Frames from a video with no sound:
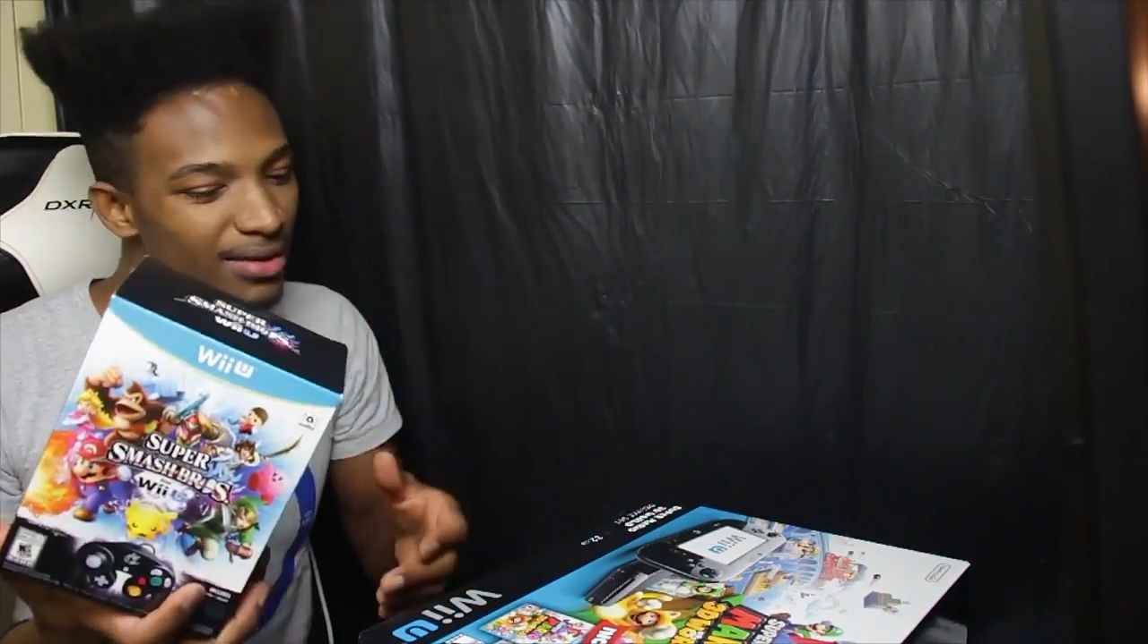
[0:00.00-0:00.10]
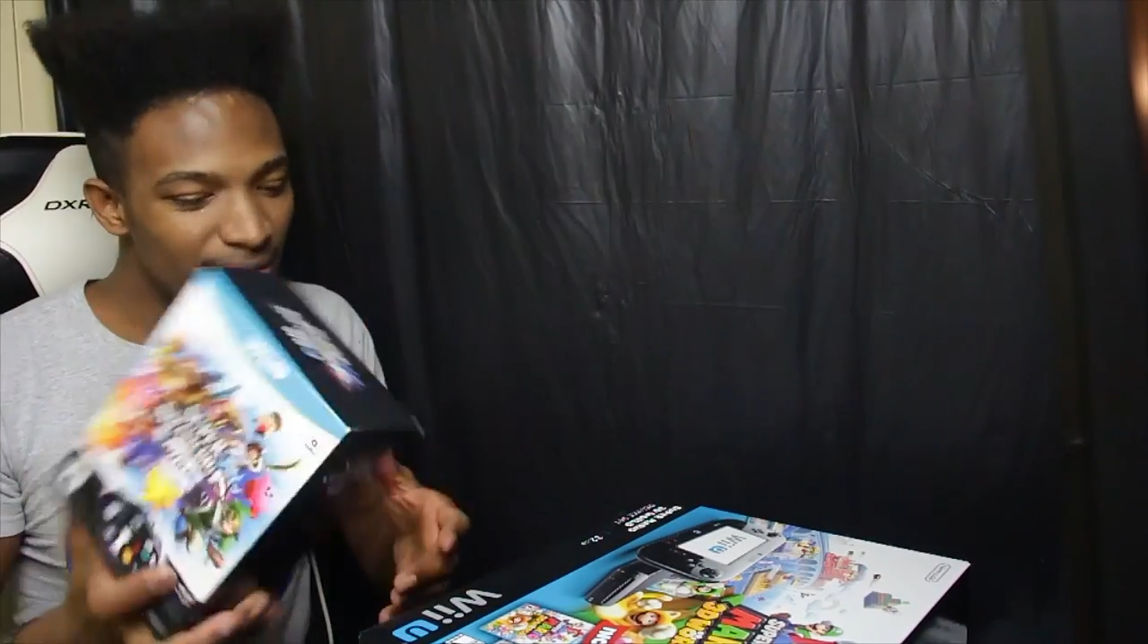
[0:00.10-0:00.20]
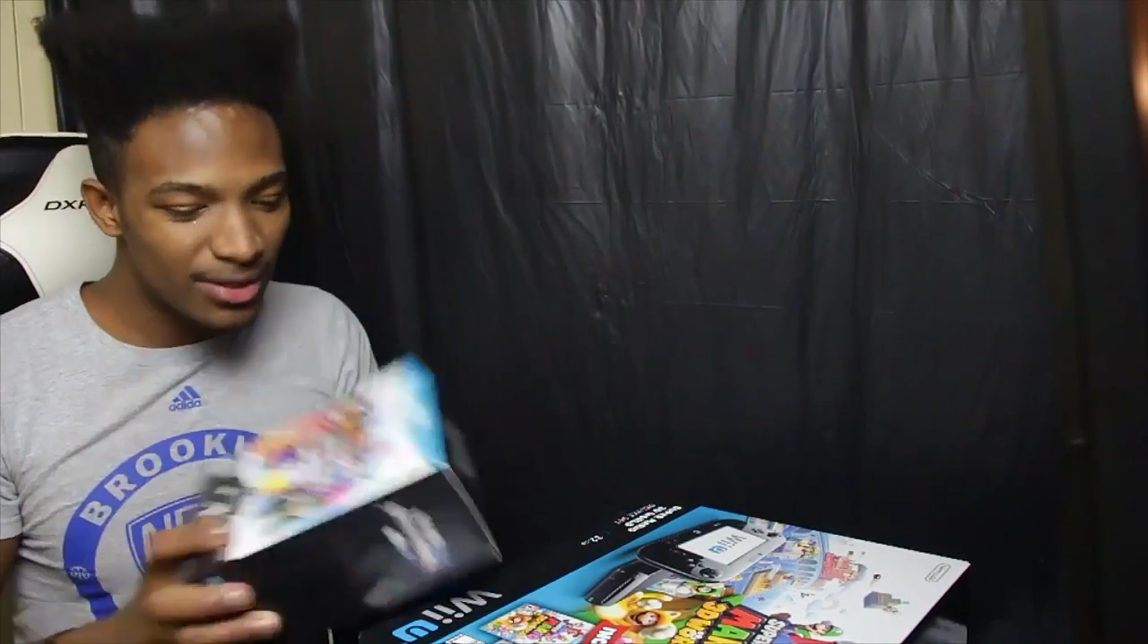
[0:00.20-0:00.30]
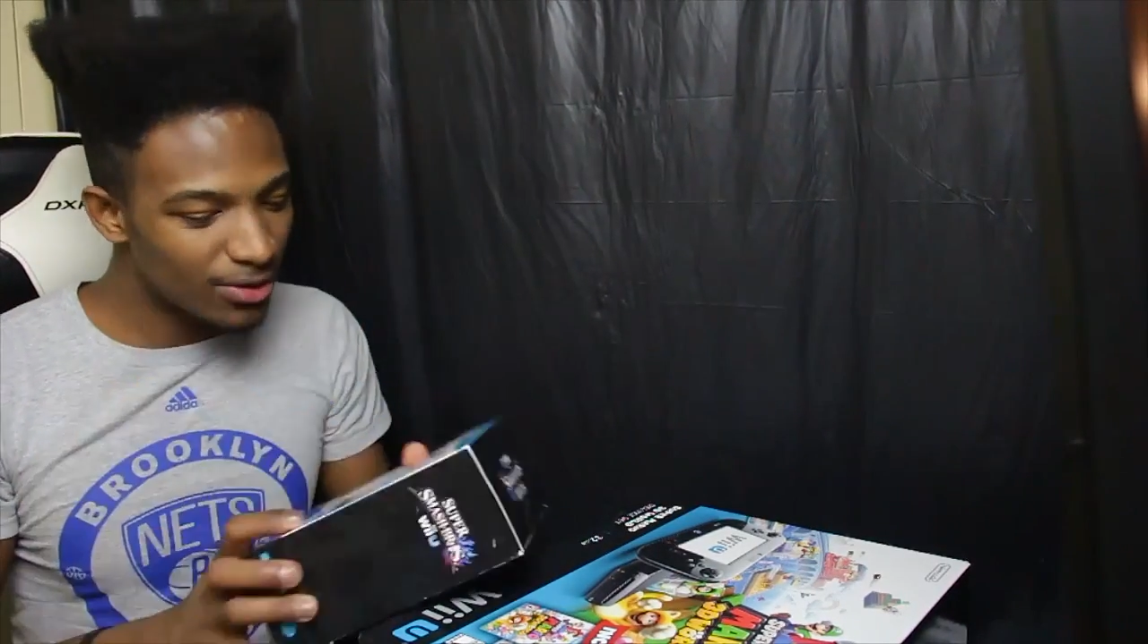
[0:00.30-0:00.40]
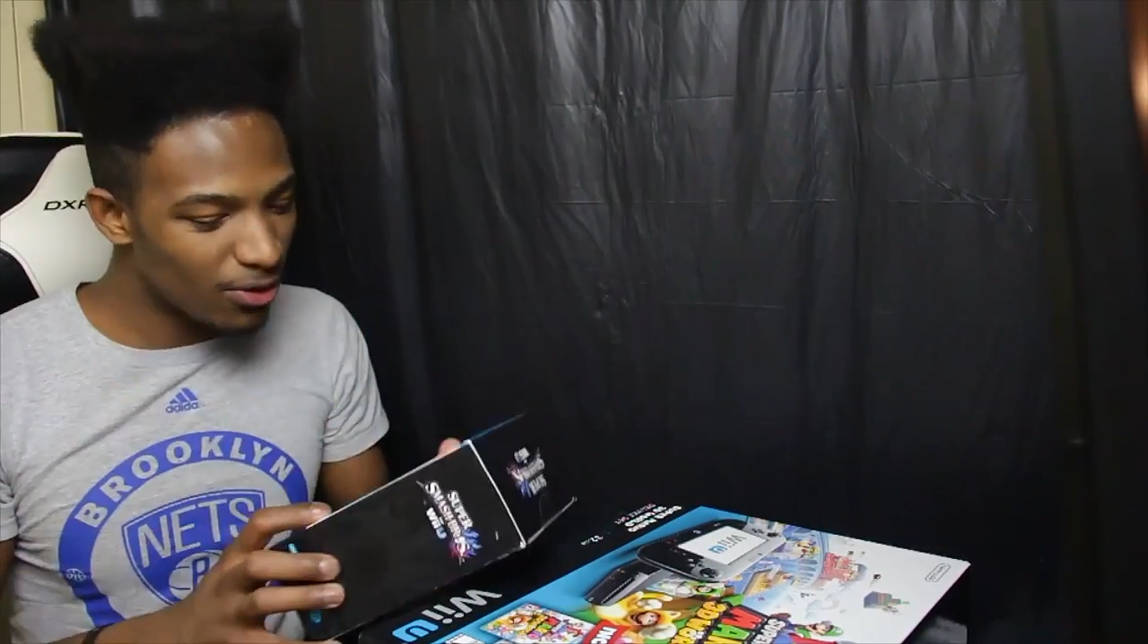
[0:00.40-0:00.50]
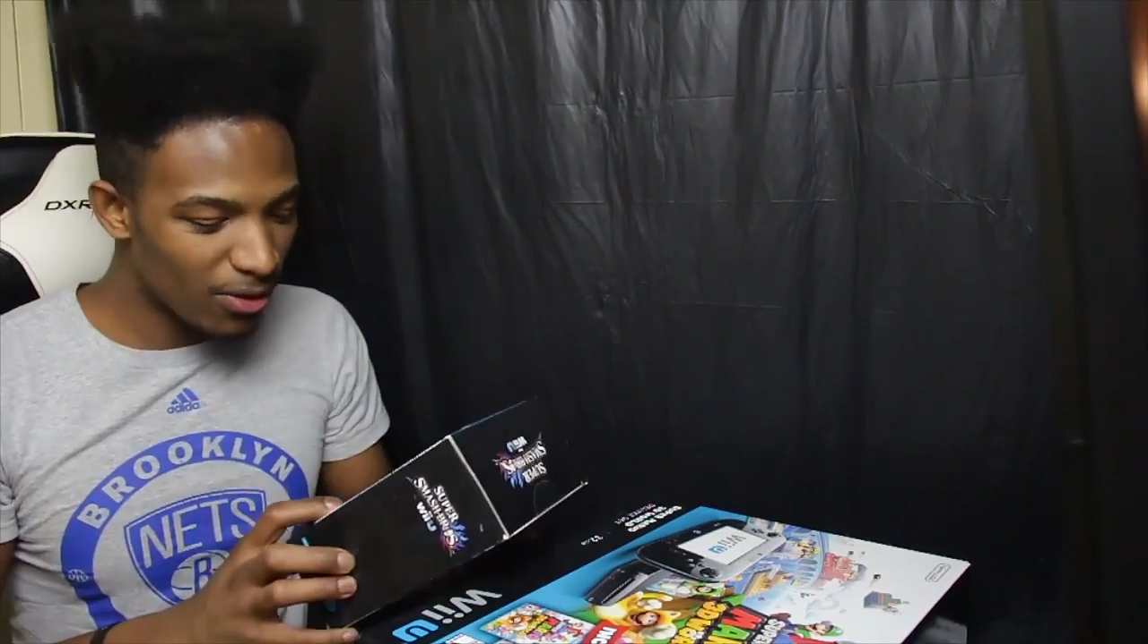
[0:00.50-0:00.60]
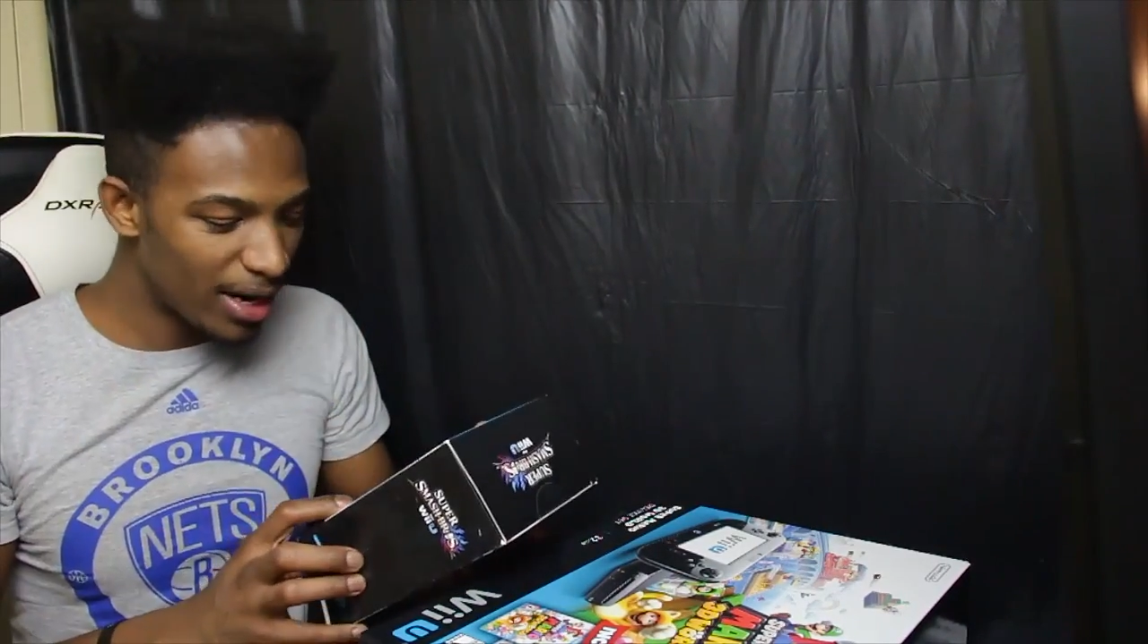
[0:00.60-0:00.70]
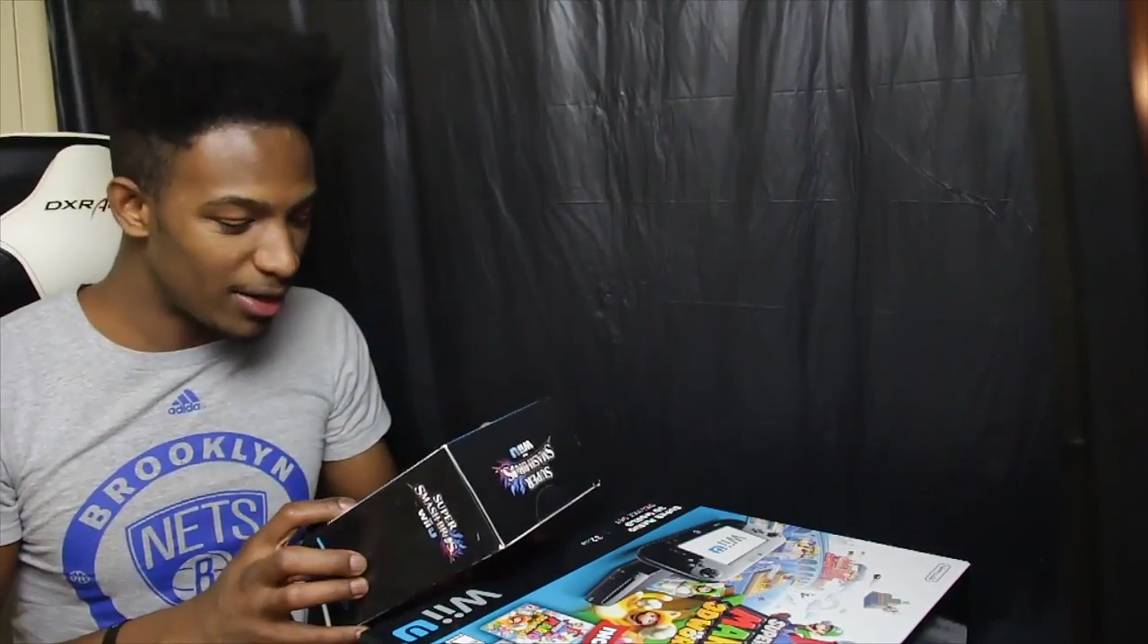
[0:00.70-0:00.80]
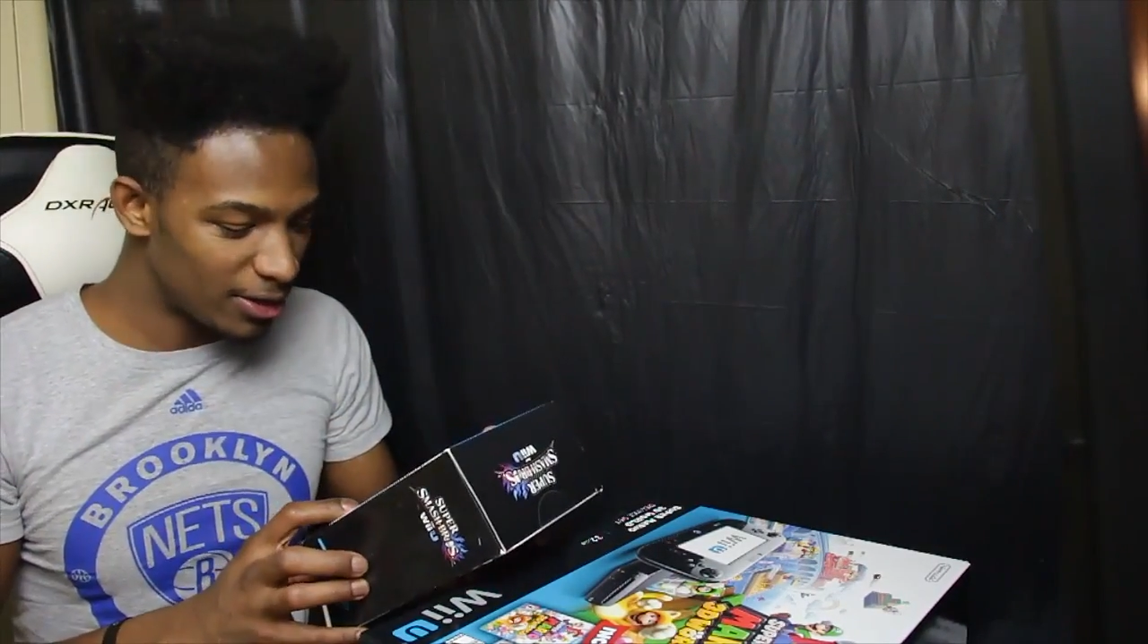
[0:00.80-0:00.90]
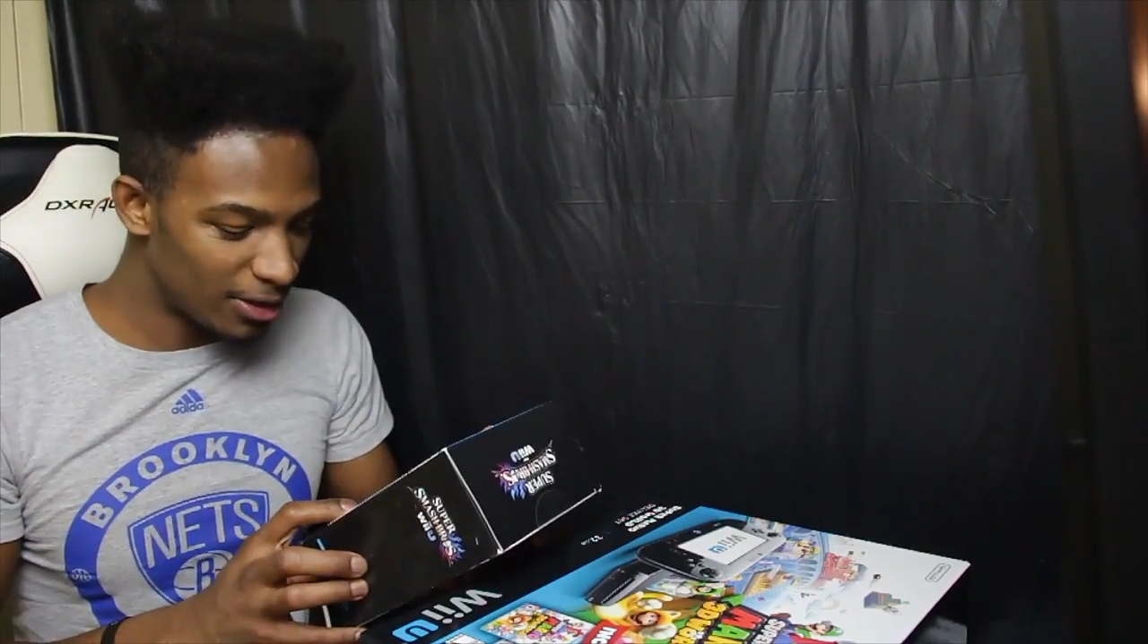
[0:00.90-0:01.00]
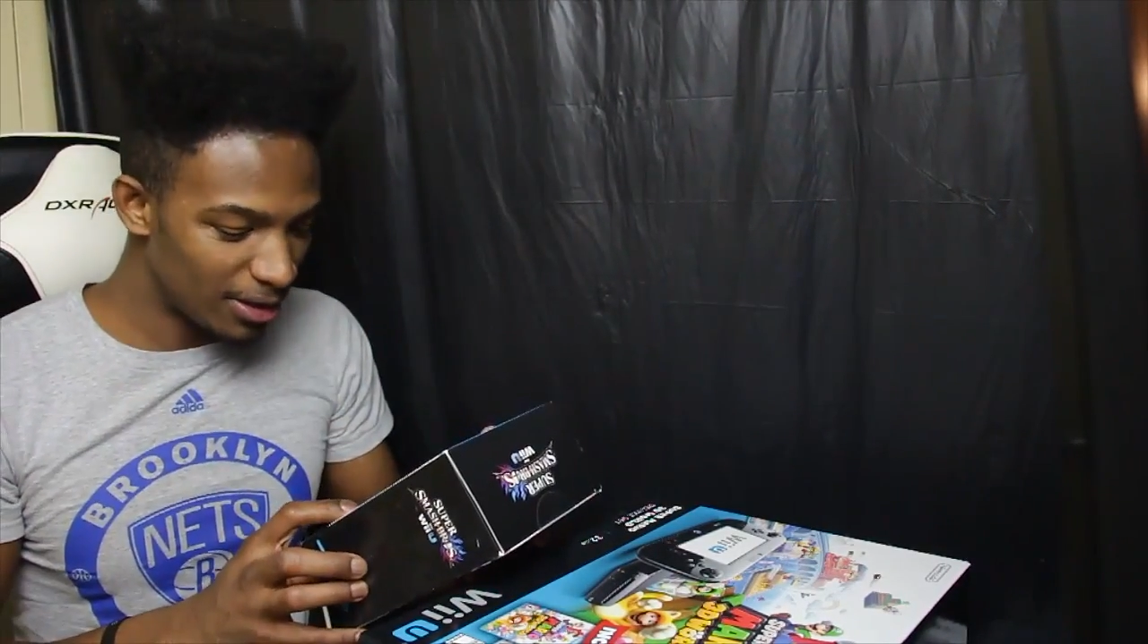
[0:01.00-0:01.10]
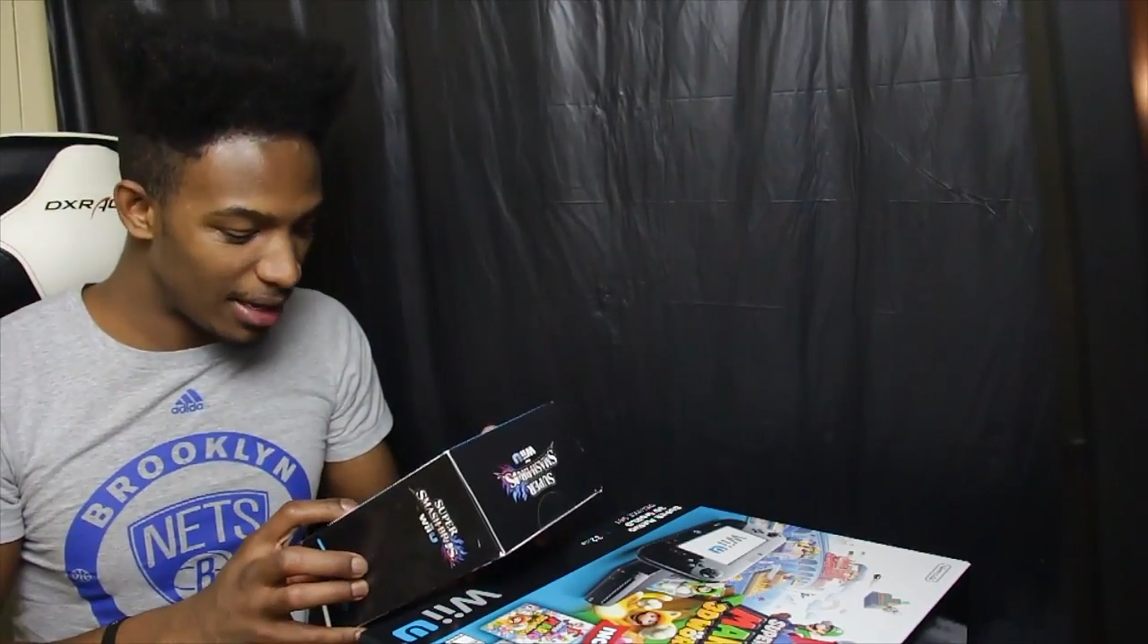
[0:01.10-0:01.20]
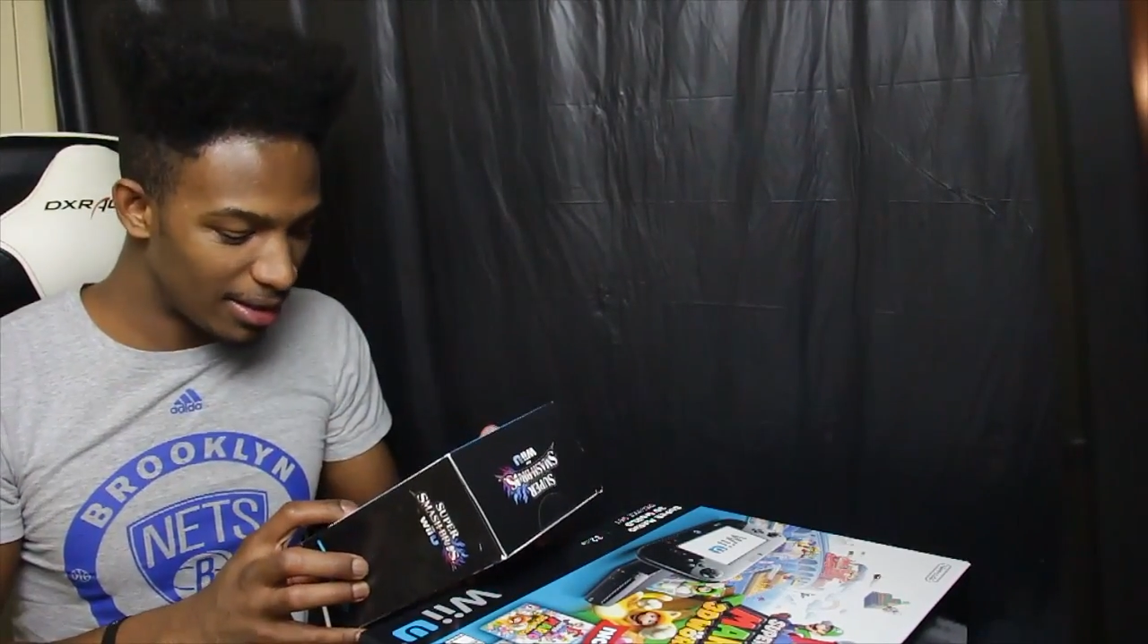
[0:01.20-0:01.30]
This is crazy.